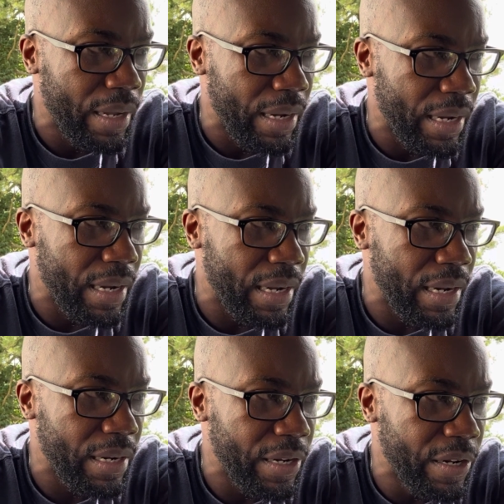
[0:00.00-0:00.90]

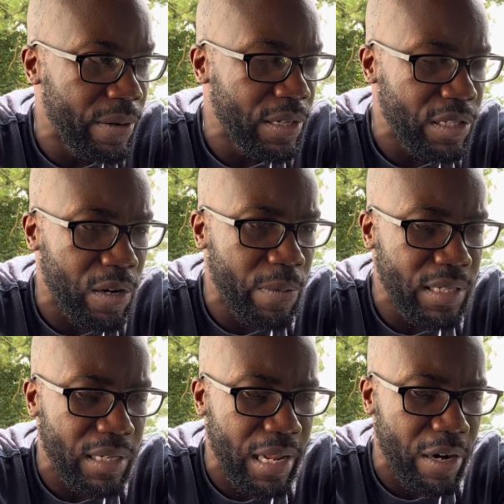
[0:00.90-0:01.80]
And, you know, there's
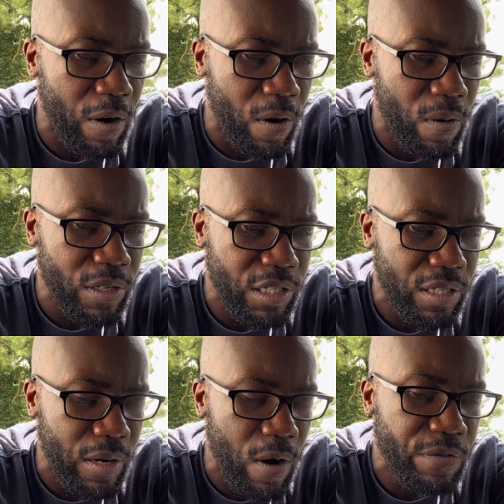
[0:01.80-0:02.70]
always a lot of
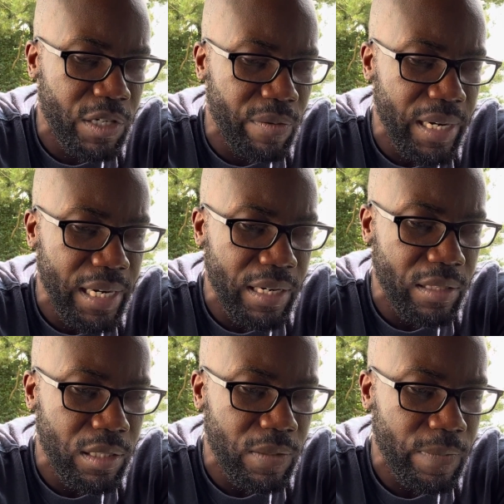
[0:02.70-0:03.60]

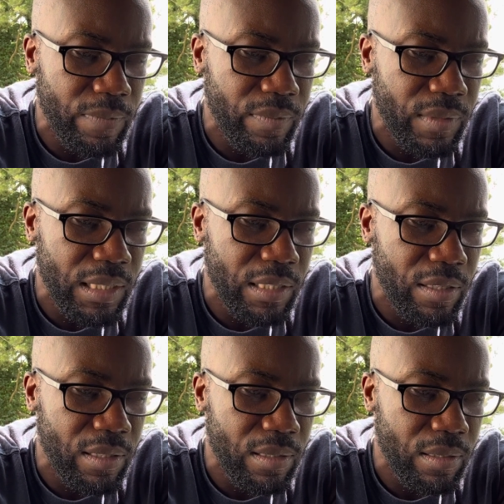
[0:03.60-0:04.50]
off-screen,
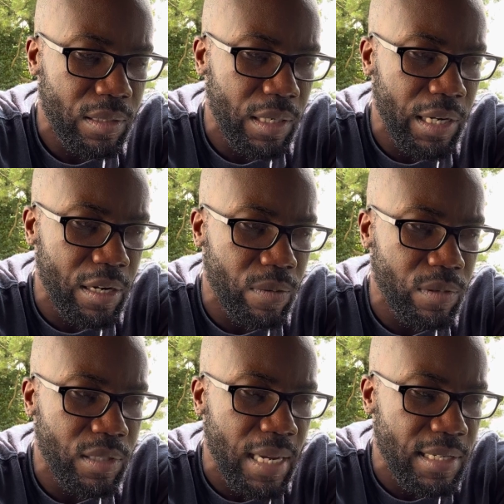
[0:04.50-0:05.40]
you know,
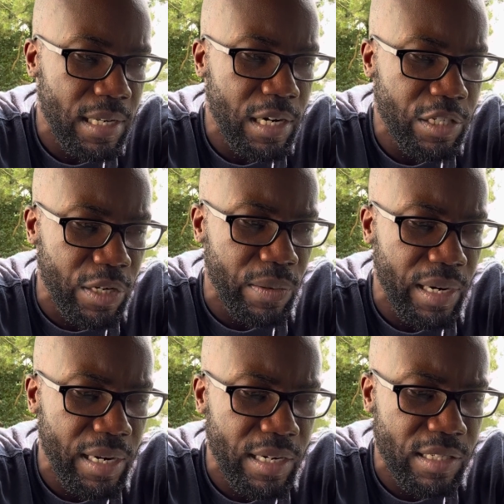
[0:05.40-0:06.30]
testing and
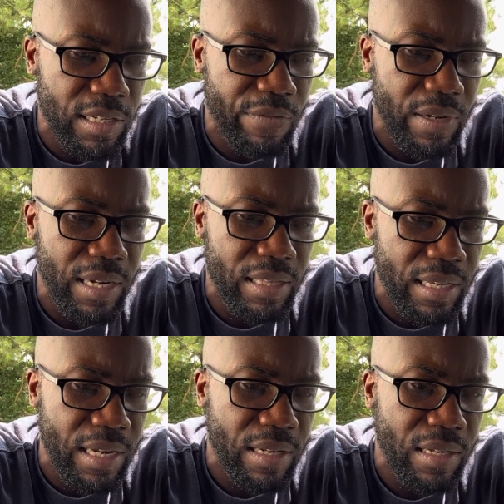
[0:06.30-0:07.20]
tuning and stuff like
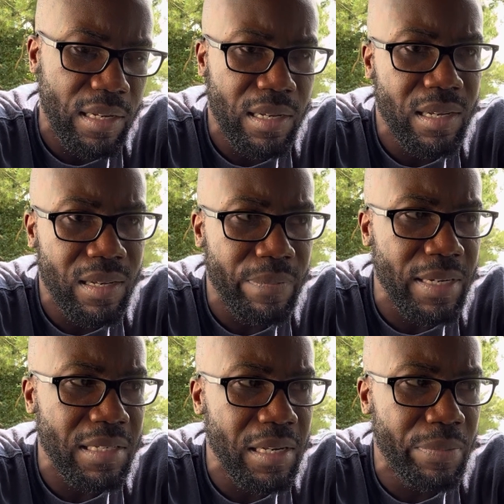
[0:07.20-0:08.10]
that.
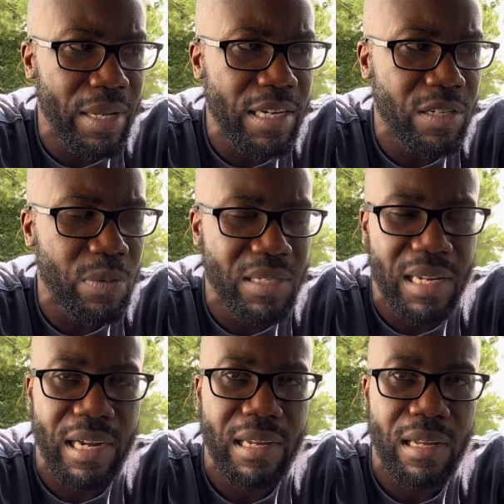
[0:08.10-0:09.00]
Basically, the Blazer was
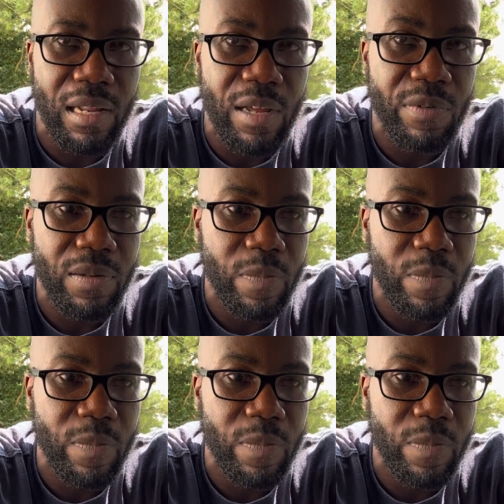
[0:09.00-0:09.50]
like 11.